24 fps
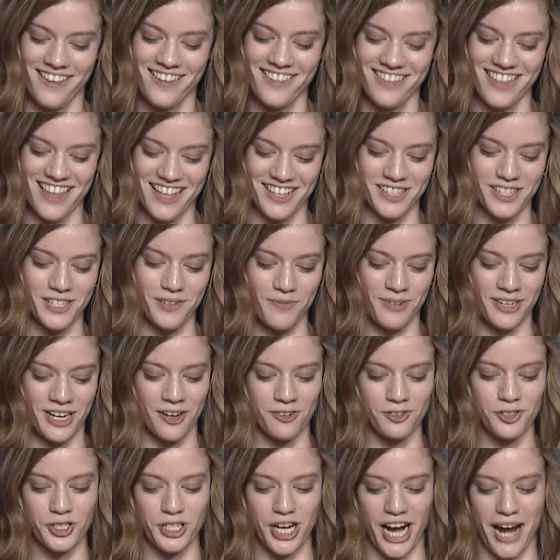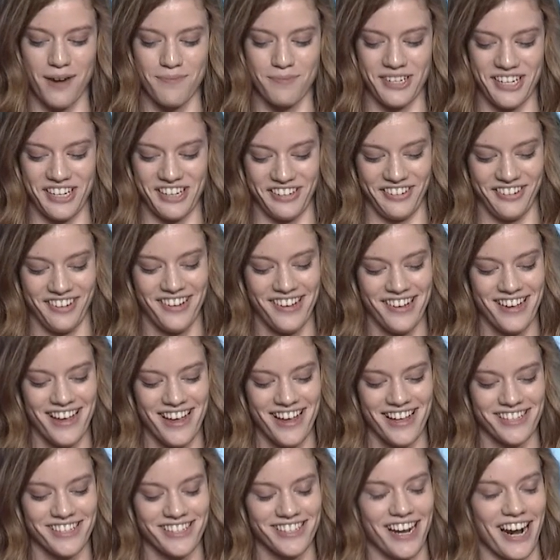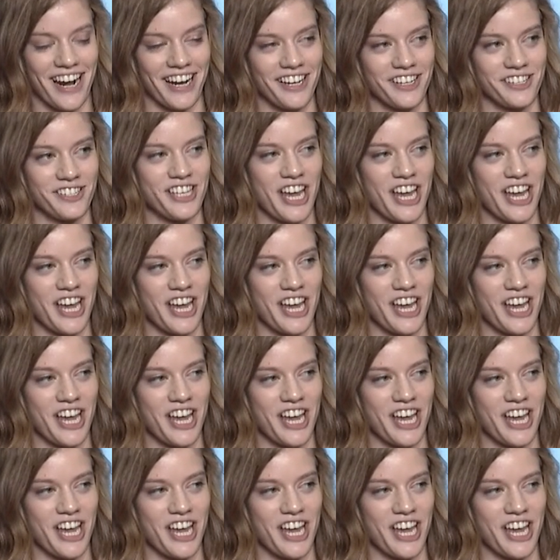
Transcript: Then someone else chimed in and said I could